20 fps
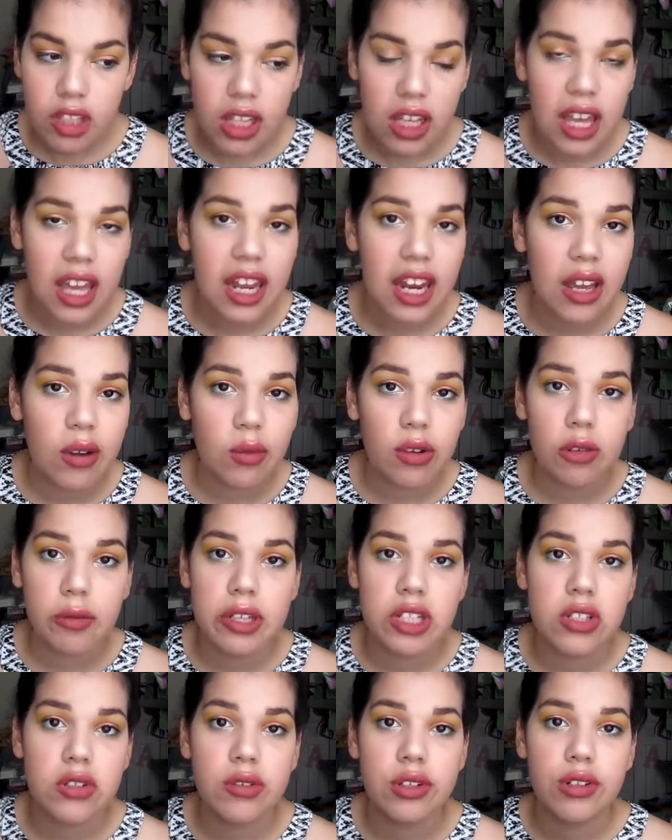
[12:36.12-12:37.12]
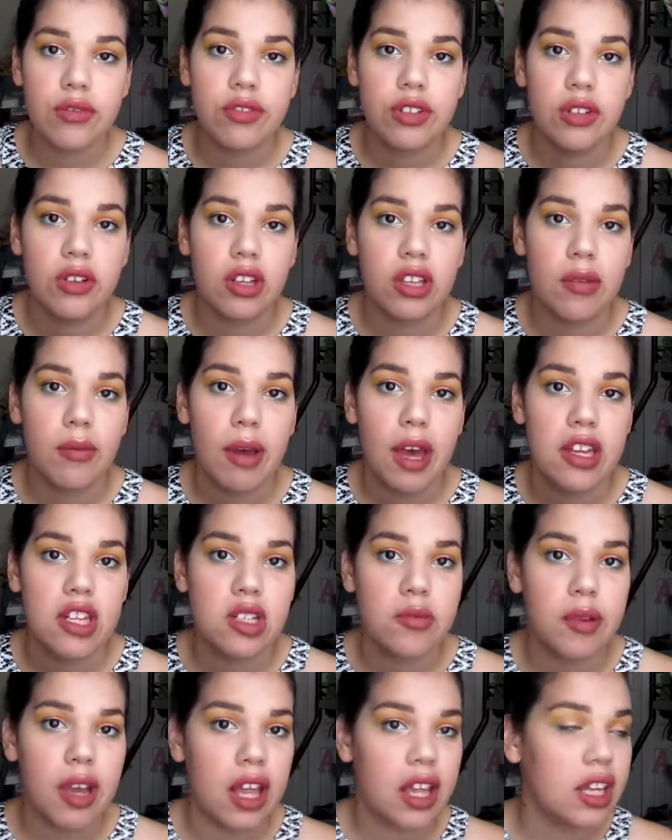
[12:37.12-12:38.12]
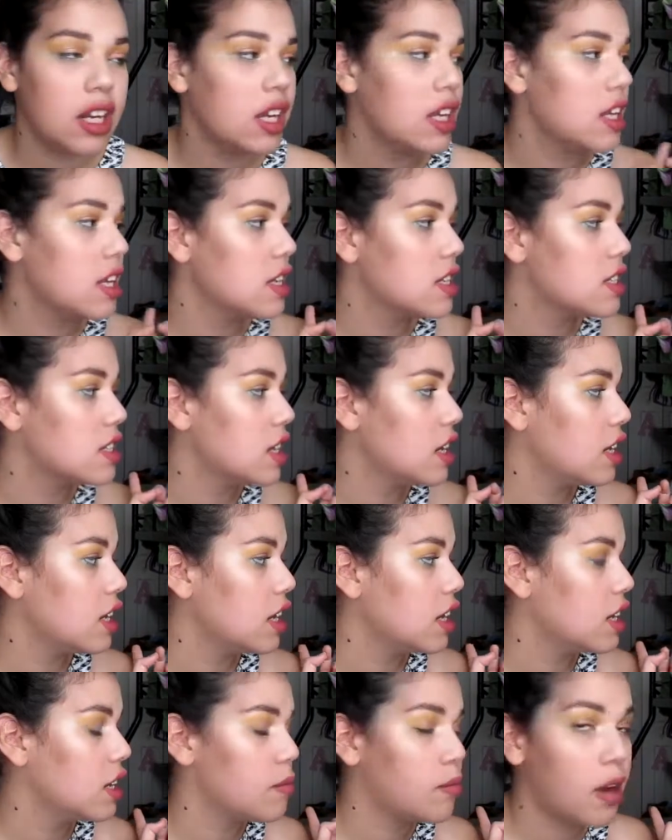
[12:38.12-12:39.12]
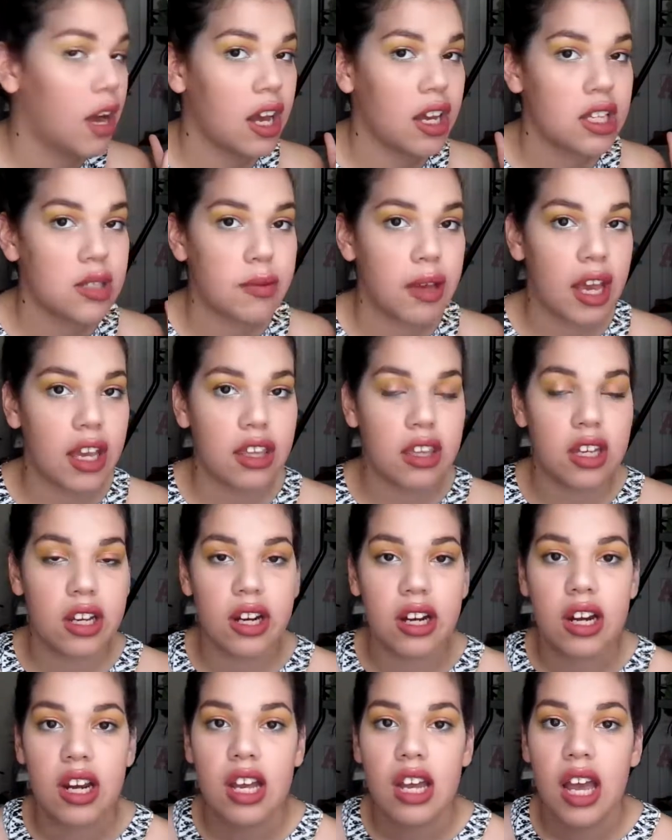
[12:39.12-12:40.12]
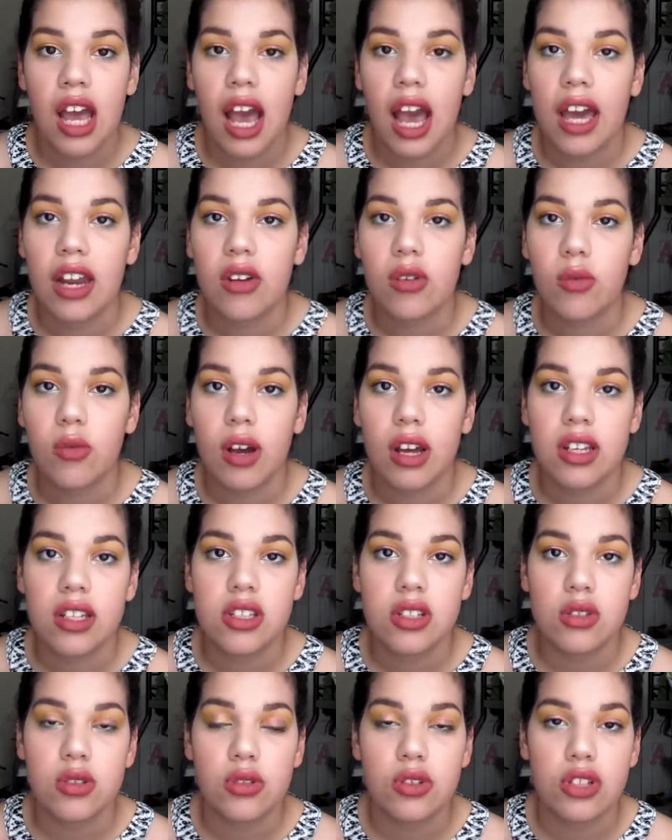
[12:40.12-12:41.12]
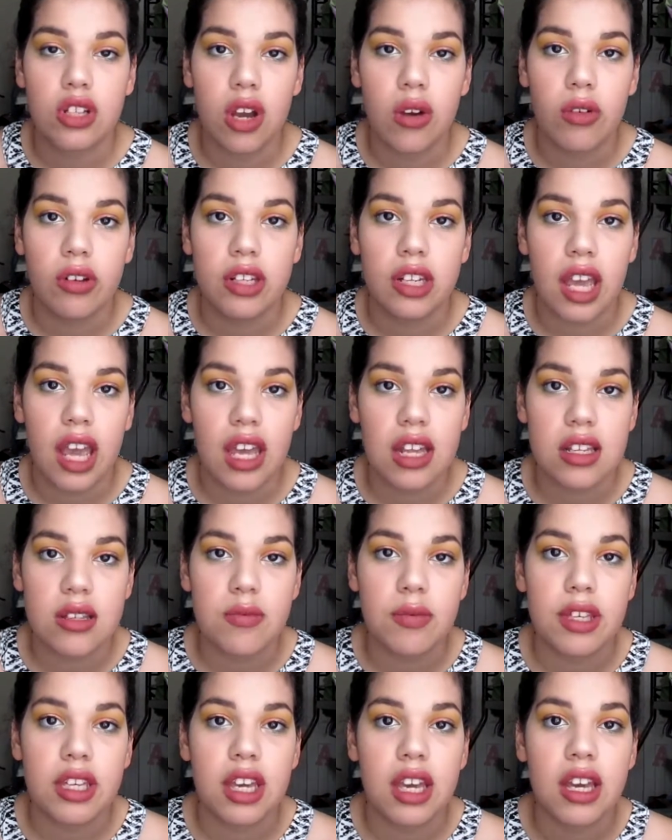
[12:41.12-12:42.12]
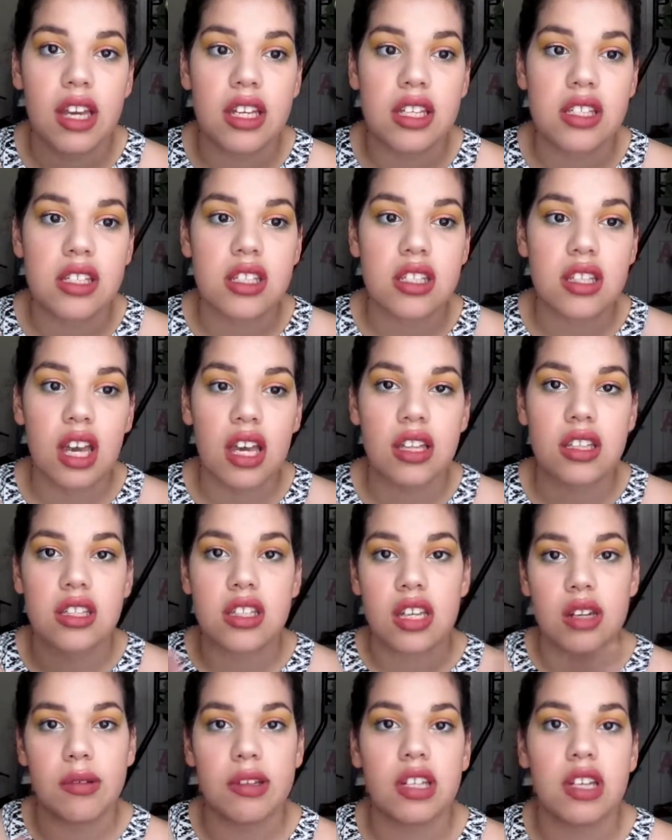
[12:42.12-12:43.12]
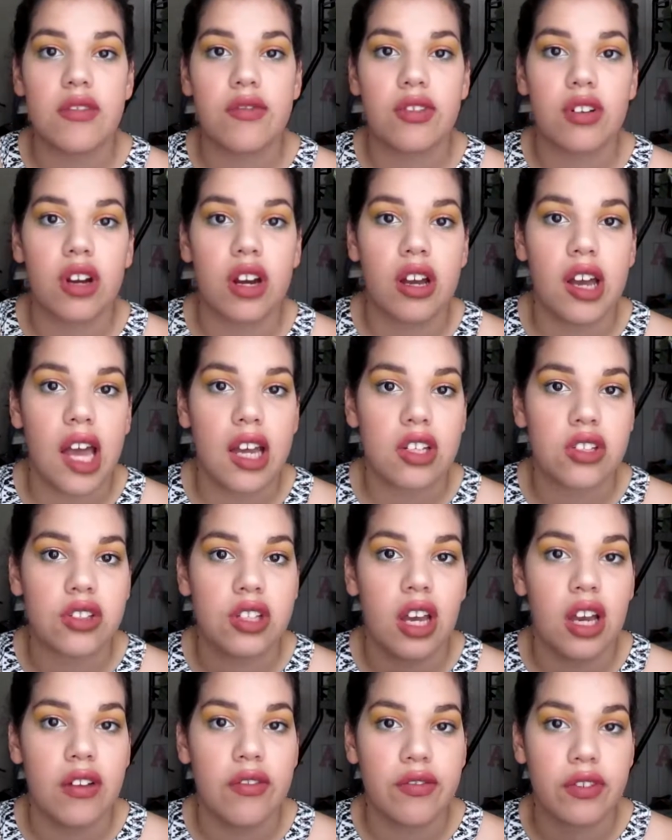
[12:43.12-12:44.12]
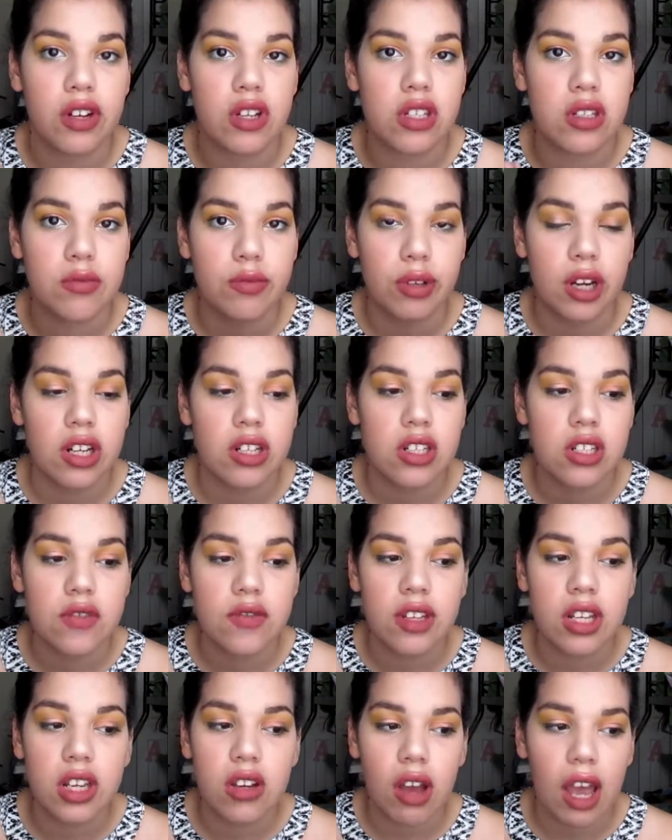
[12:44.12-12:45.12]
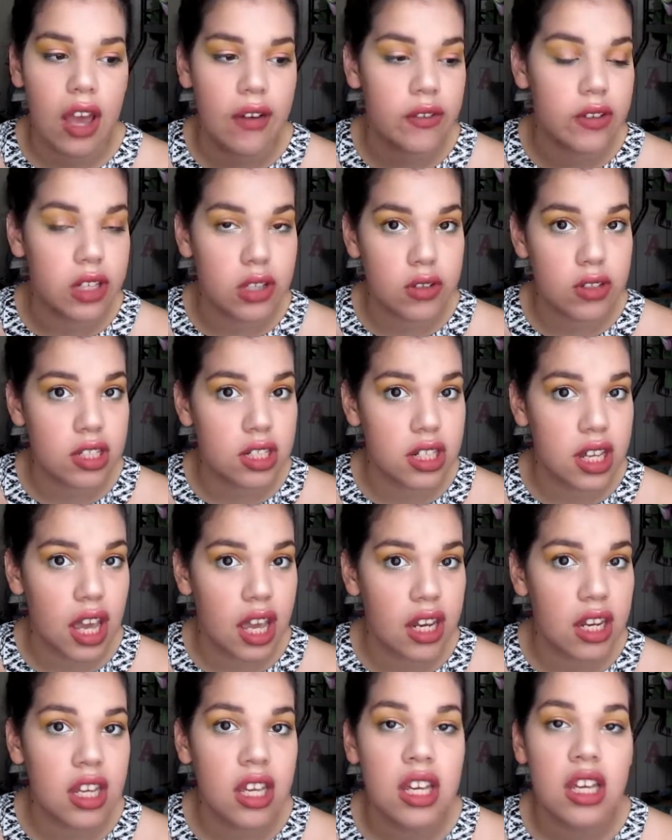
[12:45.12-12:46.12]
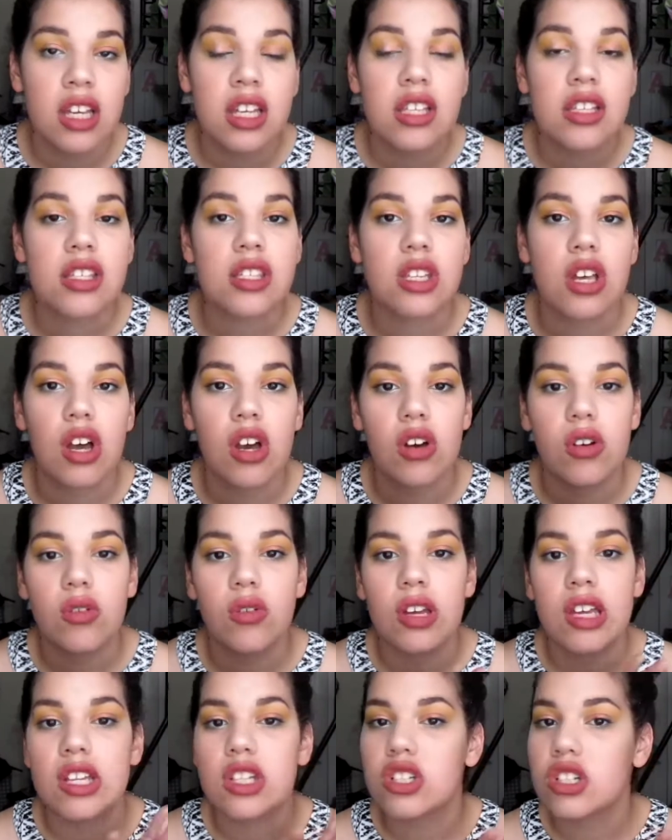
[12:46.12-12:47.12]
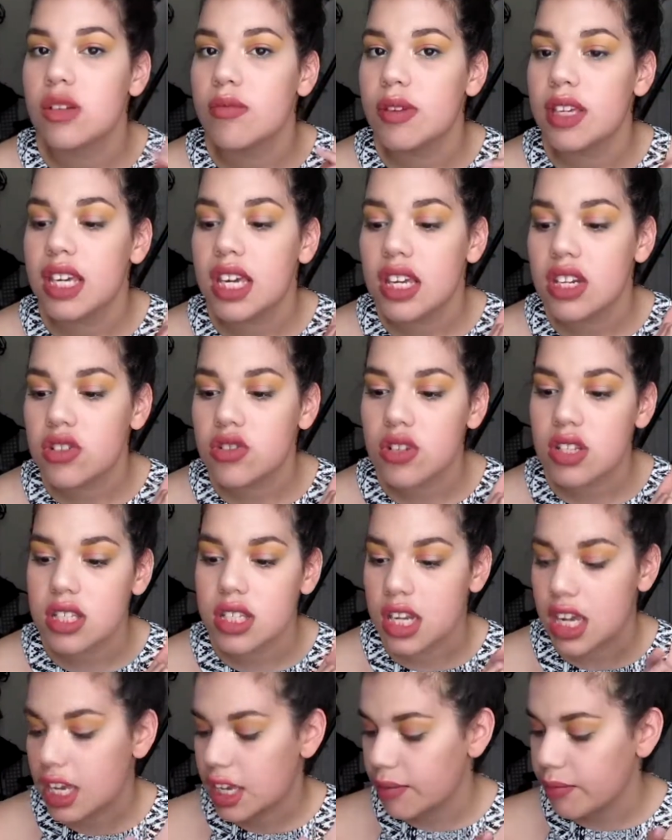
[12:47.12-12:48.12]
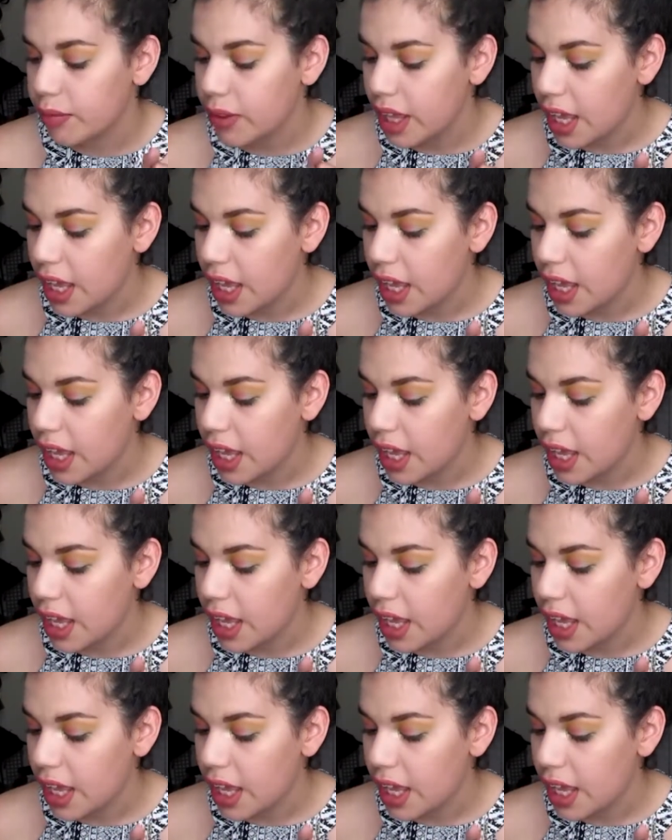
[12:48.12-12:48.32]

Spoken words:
And I will be doing a review on the Magic palette. It is sitting in a box back there. I don't want to show it yet because it's going to be done for actually a first impressions video. I haven't used it yet, so it should be interesting.